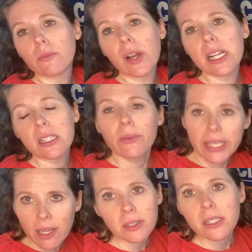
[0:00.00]
Friendies, can we
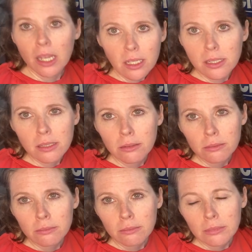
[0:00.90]
count to six?
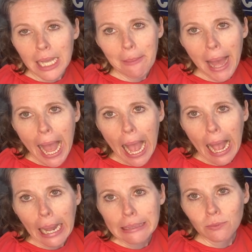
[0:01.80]
Come
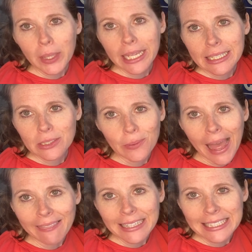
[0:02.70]
on, we can do
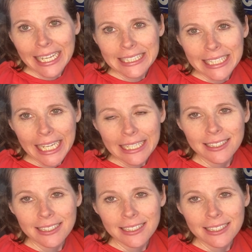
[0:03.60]
that. That's easy.